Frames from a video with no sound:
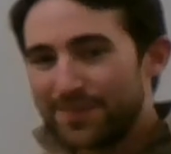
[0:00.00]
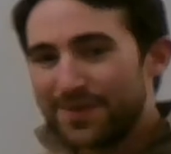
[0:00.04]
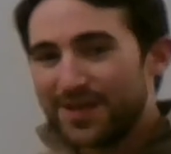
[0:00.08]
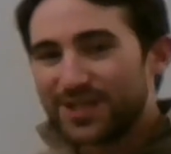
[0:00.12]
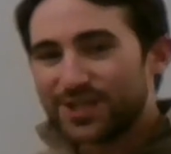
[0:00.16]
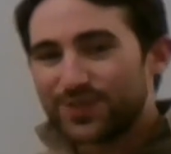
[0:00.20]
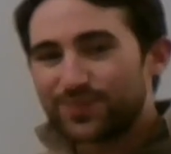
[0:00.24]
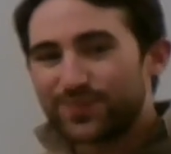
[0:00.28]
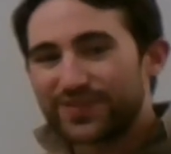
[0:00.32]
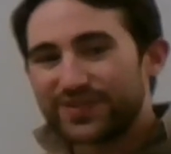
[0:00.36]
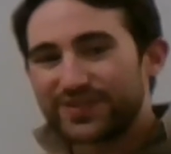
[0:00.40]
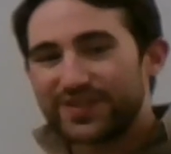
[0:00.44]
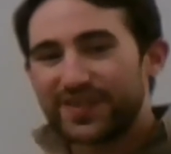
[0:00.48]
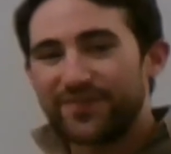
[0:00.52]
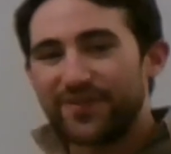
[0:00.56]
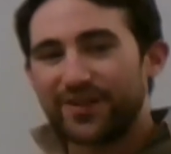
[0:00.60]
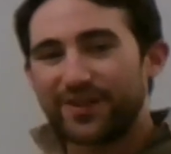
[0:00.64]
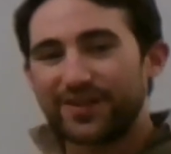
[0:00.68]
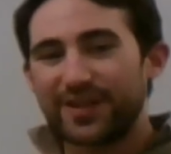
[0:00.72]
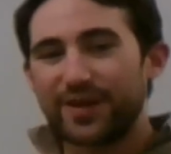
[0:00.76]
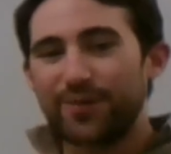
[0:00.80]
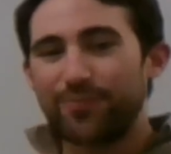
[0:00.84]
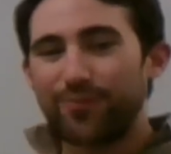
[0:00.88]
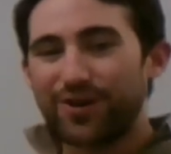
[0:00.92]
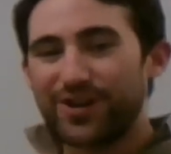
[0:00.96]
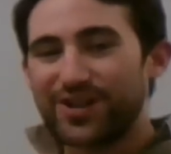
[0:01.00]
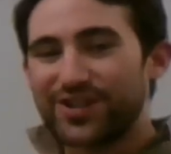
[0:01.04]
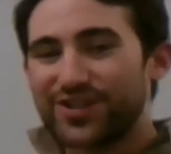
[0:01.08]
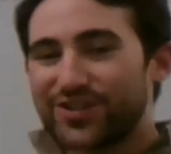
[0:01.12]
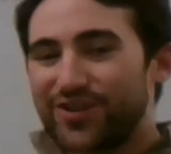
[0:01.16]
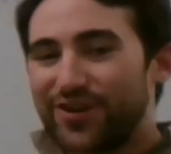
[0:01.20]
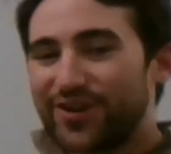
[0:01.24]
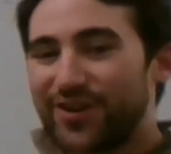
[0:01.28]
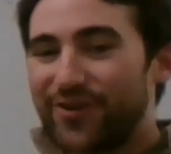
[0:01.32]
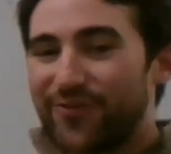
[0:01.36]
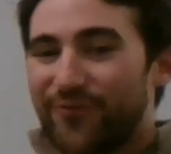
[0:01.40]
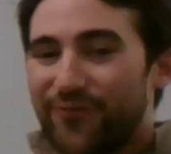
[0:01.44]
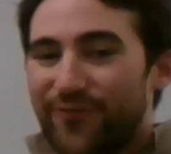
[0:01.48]
specifically, we're going to start
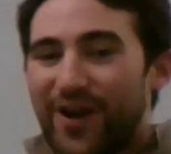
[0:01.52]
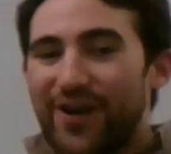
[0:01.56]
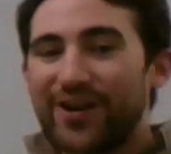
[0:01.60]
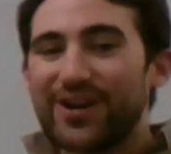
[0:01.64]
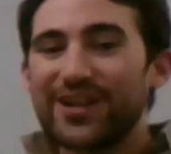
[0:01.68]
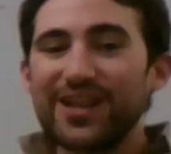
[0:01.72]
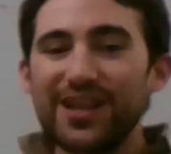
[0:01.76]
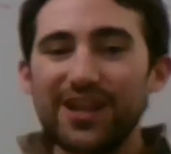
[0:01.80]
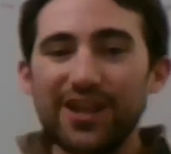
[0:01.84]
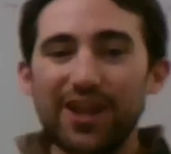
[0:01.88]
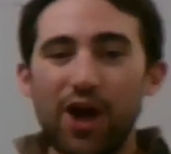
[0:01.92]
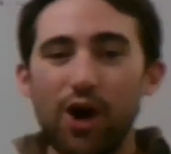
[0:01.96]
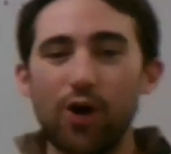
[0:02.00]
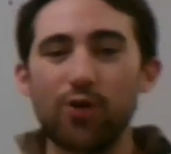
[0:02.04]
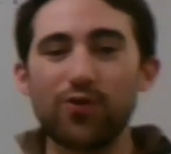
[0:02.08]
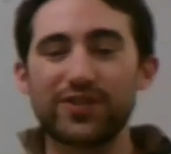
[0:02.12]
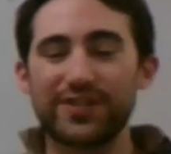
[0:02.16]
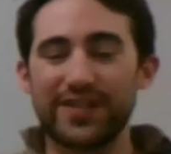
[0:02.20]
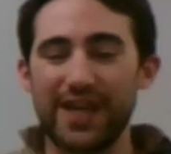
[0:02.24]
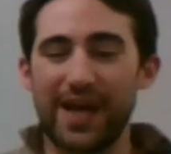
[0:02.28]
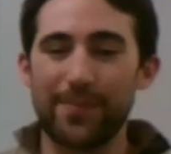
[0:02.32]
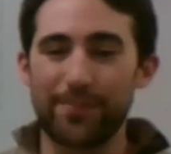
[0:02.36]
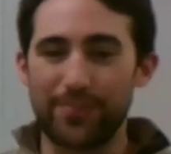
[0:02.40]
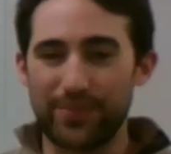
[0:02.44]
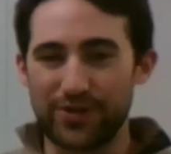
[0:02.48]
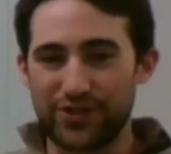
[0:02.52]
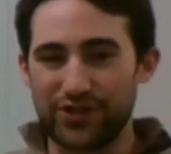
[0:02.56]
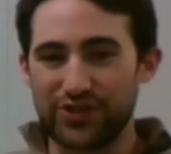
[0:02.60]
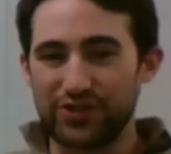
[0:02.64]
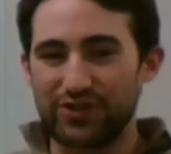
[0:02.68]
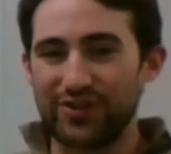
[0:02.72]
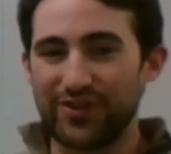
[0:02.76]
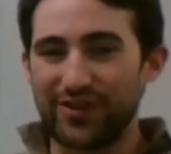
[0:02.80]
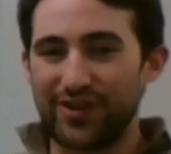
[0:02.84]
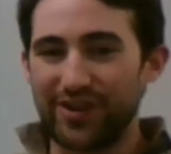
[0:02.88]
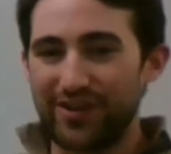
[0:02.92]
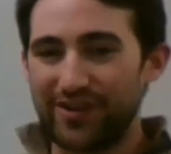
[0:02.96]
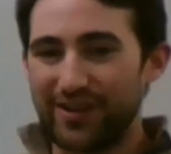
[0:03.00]
at a very low temperature.
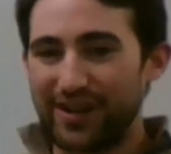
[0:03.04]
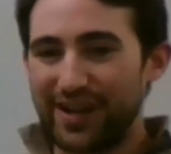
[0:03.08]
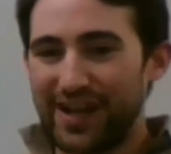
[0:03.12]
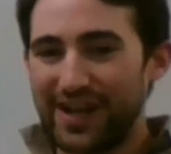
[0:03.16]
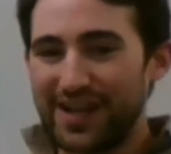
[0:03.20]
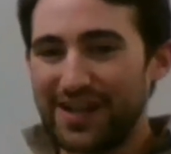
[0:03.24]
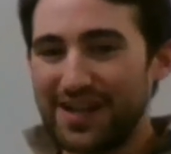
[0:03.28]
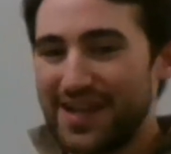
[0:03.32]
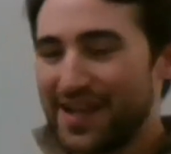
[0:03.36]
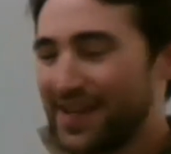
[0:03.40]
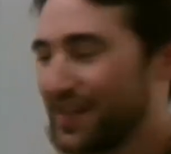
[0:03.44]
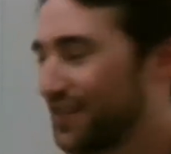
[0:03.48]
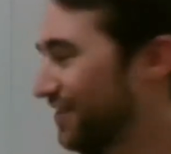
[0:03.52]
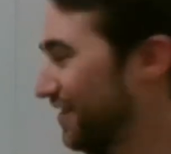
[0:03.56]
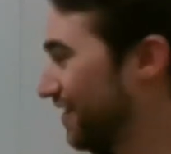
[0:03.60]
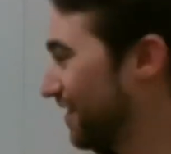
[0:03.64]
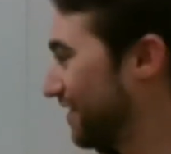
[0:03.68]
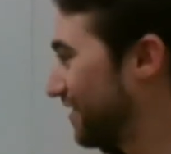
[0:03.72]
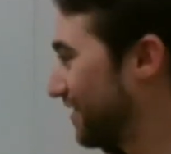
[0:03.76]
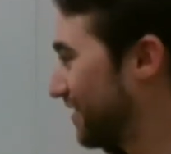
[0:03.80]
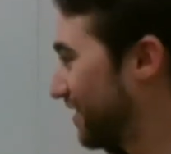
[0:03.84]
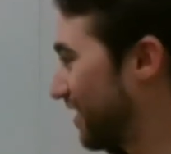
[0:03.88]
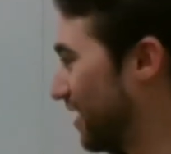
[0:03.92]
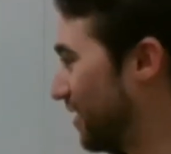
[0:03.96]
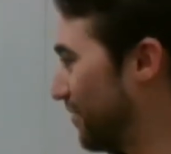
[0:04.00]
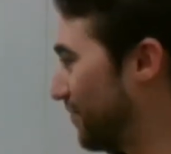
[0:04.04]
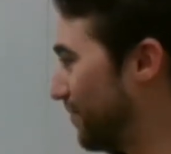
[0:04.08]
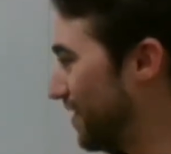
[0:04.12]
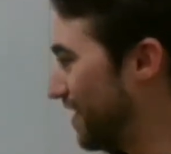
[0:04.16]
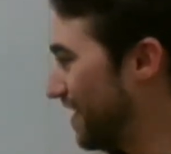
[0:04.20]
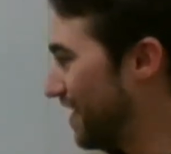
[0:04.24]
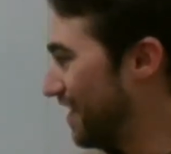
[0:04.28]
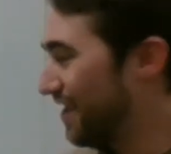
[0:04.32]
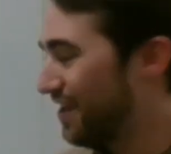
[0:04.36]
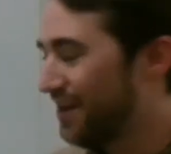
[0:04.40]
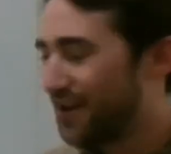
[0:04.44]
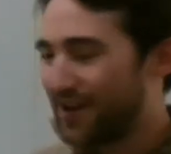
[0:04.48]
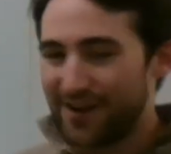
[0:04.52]
Okay, so this is going to
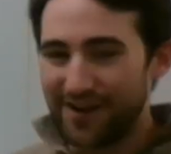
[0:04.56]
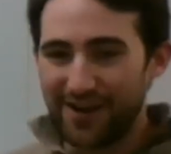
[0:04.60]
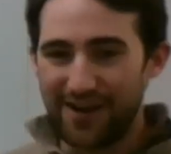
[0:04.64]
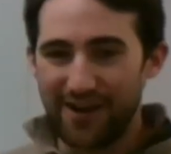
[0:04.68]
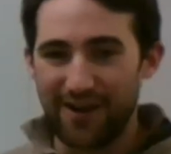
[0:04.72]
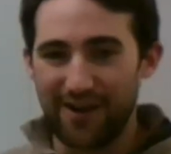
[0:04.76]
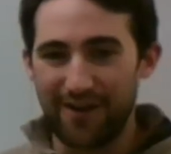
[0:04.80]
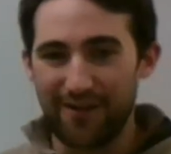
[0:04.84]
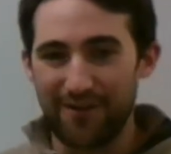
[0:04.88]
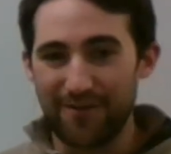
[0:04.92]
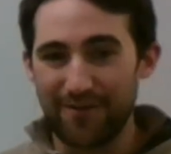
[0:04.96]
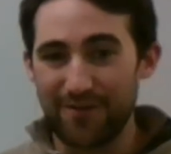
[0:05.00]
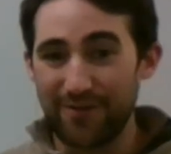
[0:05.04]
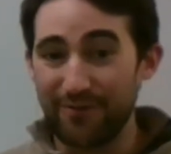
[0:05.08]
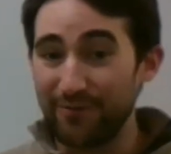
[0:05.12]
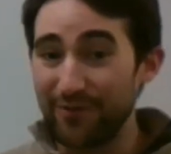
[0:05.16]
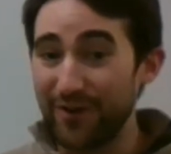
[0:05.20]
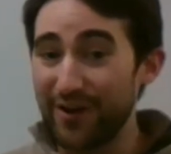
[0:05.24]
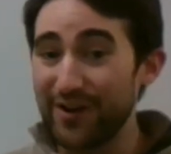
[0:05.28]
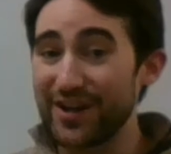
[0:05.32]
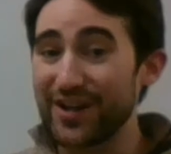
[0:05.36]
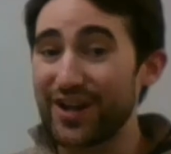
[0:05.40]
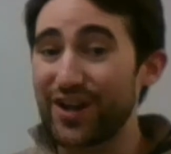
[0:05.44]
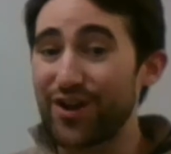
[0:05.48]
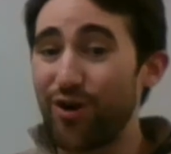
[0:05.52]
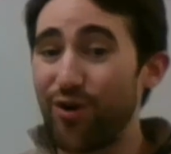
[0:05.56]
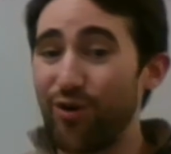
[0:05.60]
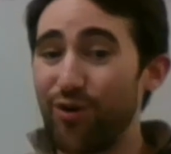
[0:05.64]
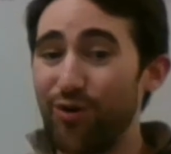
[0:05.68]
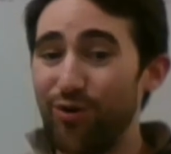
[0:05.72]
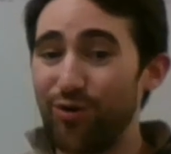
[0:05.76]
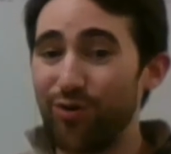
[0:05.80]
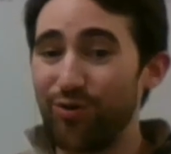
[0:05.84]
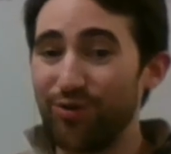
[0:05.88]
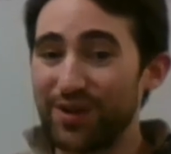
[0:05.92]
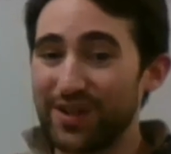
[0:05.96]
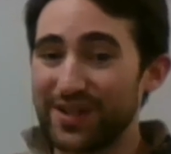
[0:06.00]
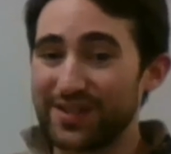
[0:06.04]
be the very
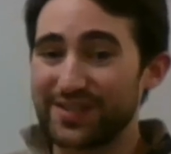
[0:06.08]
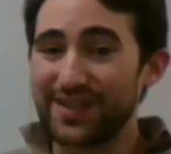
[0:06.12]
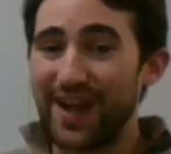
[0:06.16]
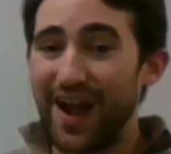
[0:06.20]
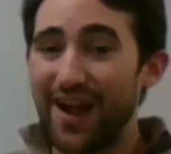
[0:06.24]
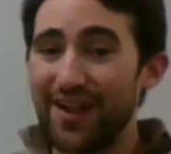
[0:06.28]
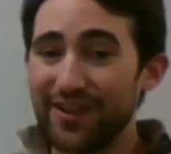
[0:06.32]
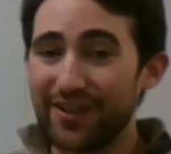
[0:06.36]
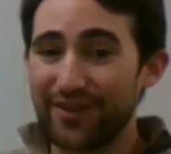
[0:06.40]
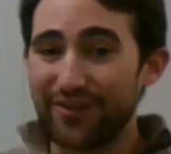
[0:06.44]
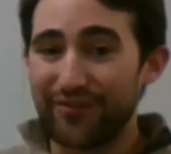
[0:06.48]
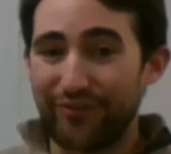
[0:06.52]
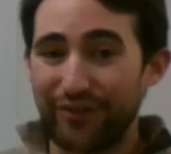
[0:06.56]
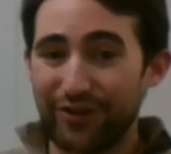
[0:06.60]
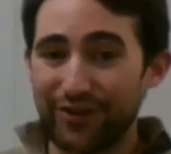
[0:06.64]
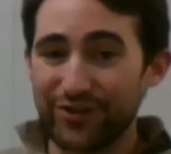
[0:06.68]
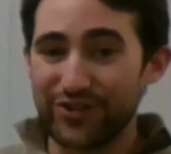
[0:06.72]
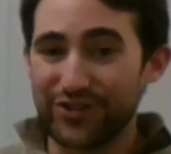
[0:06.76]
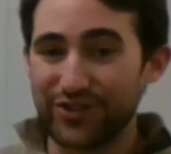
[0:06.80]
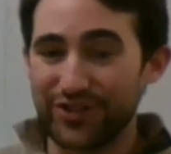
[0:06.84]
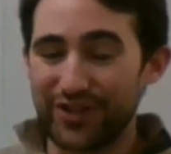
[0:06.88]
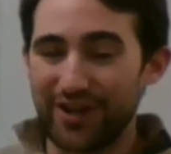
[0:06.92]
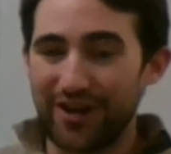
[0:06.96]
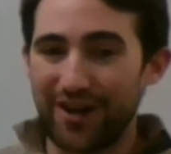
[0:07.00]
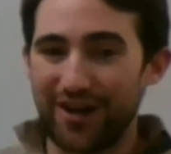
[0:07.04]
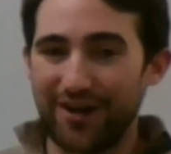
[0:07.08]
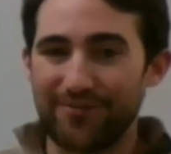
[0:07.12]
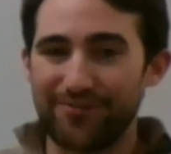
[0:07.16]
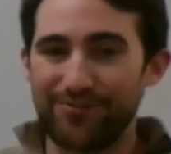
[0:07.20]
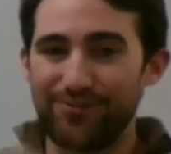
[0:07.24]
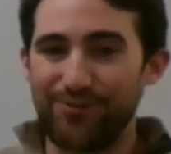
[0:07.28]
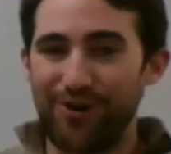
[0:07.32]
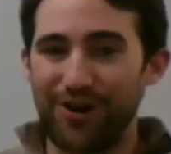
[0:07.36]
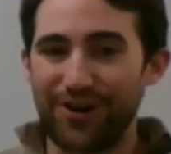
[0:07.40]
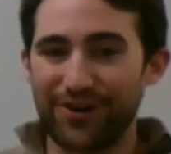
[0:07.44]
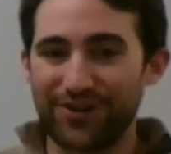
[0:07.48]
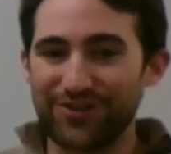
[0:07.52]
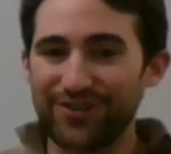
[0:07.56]
cold, solid version of
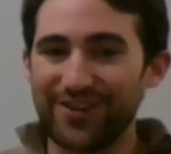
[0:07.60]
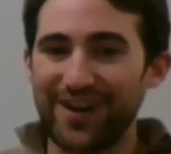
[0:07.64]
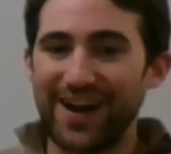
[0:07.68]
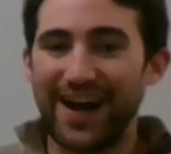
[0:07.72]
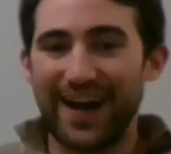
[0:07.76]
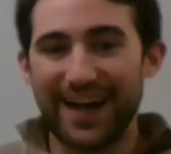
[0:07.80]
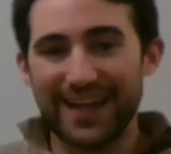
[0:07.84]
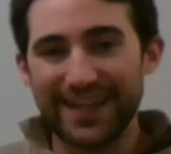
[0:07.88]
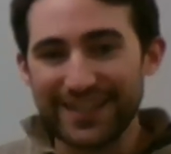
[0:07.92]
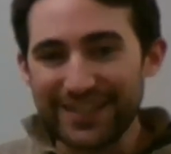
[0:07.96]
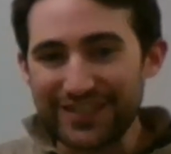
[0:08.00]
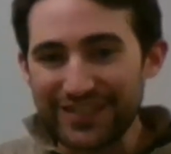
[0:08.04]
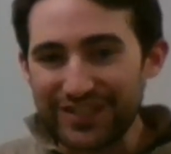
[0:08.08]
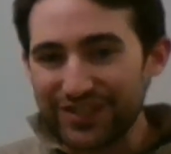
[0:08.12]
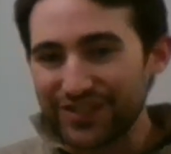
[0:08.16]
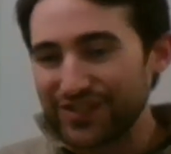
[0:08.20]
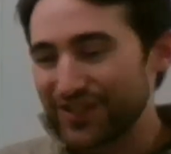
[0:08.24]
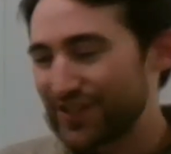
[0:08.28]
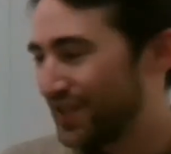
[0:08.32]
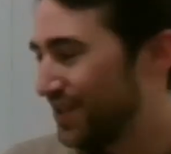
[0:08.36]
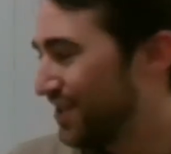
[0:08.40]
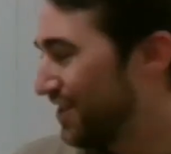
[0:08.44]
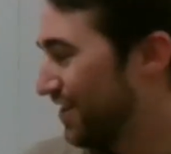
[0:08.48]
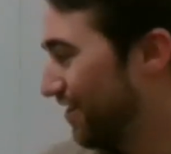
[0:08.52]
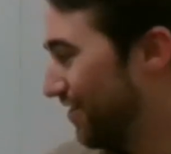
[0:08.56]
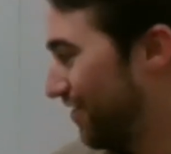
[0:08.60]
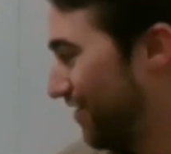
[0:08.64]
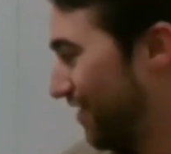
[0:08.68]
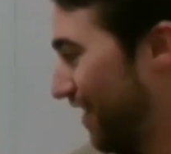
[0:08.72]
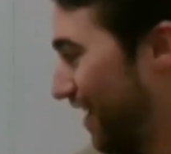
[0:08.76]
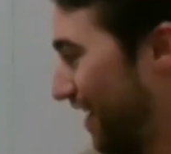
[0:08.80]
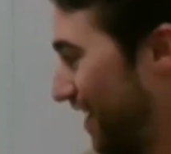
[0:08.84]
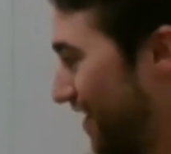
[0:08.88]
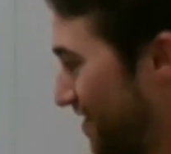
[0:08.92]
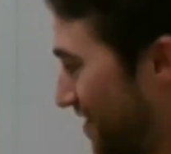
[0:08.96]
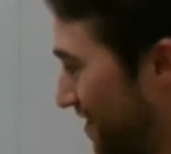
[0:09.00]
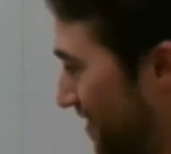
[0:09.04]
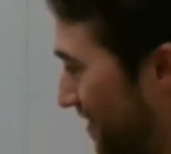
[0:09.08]
water, ice.
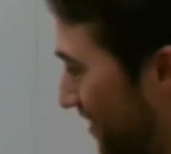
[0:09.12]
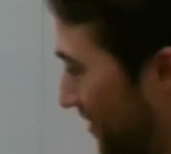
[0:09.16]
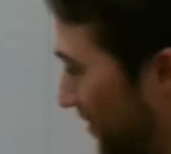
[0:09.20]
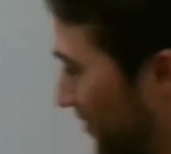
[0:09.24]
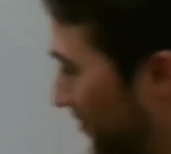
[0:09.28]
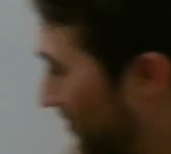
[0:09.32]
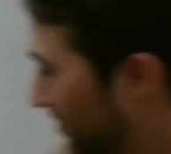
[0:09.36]
Okay, so we're going